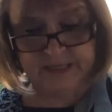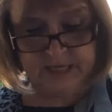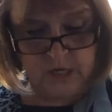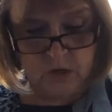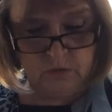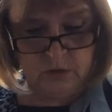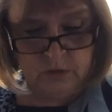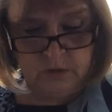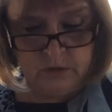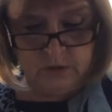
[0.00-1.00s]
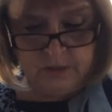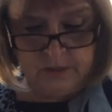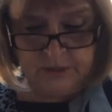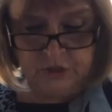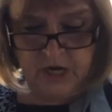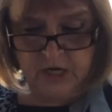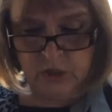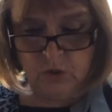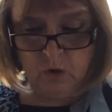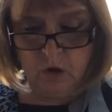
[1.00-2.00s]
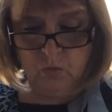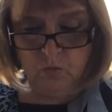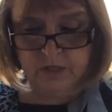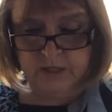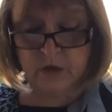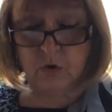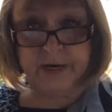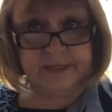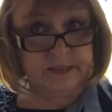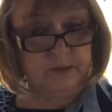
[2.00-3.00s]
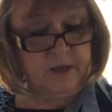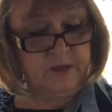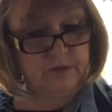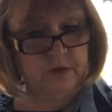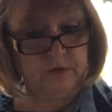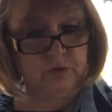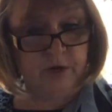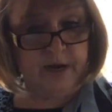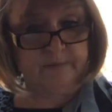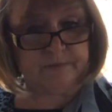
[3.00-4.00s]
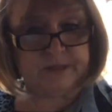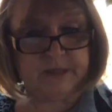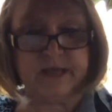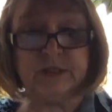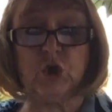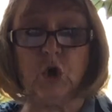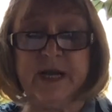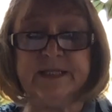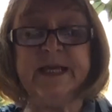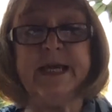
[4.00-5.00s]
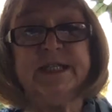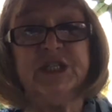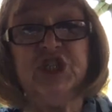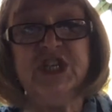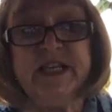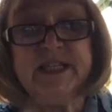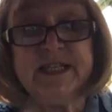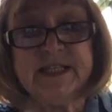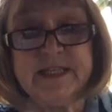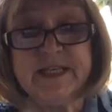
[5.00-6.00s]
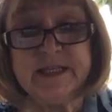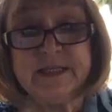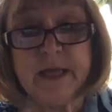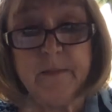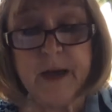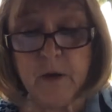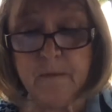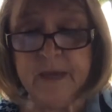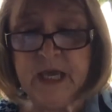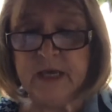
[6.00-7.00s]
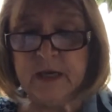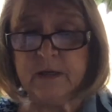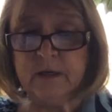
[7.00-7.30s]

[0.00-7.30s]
Leo. Jada, you are really crazy about those grapes, as crazy as Jesus is about me.